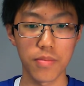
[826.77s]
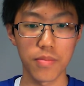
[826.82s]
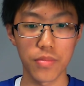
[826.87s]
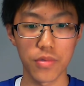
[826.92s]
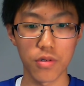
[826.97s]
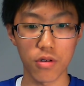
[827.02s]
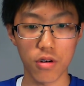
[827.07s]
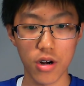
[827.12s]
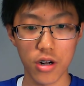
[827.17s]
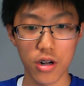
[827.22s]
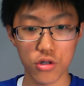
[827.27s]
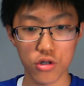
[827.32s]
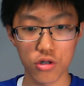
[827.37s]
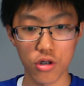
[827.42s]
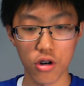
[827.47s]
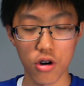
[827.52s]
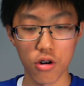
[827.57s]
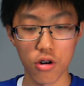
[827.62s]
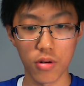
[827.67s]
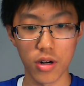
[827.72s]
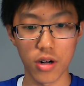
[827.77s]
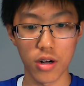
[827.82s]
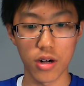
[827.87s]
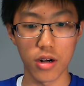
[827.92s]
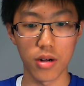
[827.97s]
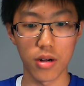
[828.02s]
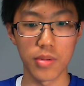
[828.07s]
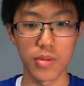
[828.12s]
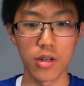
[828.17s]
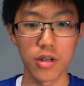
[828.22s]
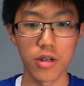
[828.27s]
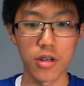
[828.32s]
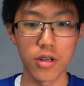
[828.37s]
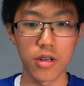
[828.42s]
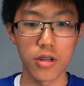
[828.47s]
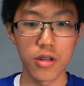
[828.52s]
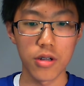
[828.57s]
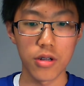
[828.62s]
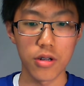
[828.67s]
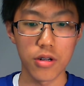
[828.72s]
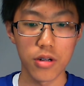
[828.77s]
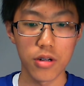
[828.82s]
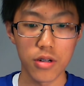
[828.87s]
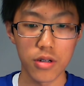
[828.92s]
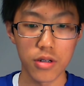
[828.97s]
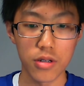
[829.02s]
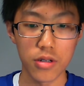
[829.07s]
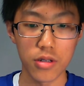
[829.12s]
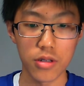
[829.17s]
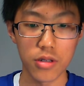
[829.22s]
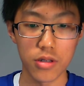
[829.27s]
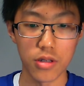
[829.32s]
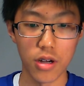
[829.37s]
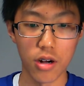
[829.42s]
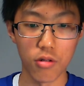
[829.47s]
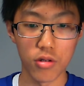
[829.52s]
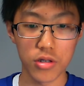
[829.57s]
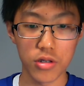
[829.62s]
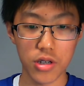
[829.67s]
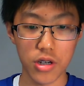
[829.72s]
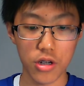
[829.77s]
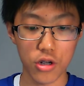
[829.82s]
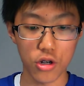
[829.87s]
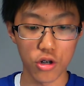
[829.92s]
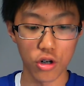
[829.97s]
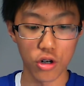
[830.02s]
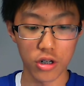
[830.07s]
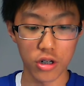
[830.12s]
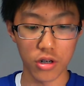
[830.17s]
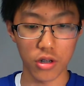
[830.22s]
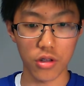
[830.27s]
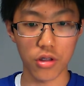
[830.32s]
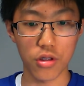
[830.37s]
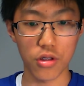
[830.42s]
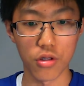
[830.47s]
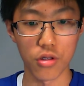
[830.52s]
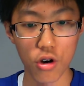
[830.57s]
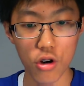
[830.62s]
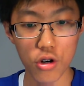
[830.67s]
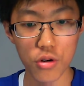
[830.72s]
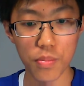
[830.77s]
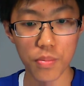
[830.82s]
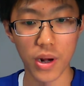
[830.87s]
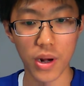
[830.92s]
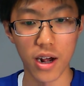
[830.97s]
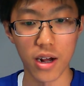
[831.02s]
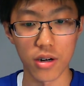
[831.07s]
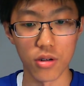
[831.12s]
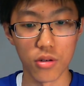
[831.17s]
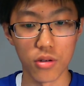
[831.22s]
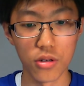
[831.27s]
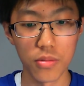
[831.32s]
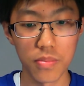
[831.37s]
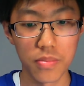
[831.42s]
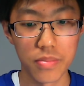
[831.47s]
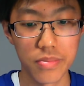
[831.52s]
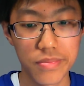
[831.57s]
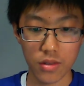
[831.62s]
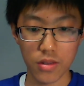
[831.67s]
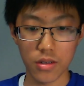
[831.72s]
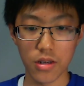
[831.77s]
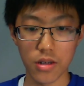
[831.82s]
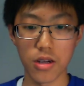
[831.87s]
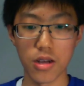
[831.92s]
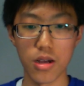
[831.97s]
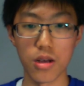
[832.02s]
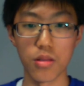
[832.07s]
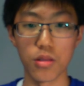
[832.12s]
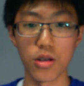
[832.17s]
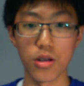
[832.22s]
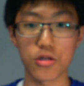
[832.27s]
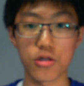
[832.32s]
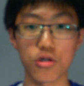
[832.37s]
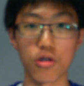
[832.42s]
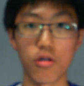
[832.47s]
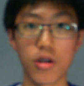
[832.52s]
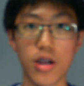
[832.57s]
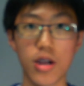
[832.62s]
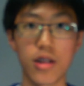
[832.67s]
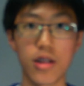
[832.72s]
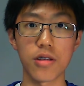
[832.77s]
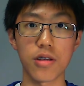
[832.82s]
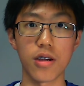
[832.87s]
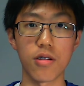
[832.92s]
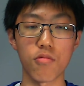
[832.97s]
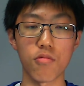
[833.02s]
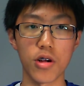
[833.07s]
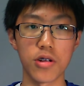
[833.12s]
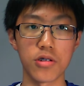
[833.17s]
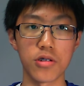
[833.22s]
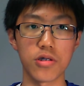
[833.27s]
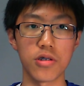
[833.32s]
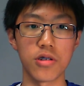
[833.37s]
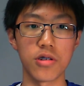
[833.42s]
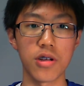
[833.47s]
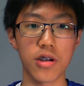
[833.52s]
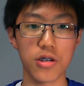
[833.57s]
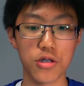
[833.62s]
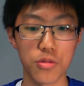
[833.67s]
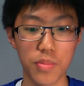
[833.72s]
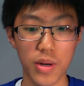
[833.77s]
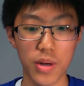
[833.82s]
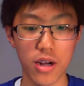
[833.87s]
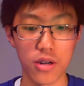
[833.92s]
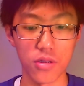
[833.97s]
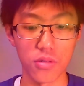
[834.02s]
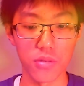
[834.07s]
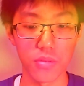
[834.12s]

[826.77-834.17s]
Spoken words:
Alright, so that was a good third battle. And let's go ahead and get right into the next battle.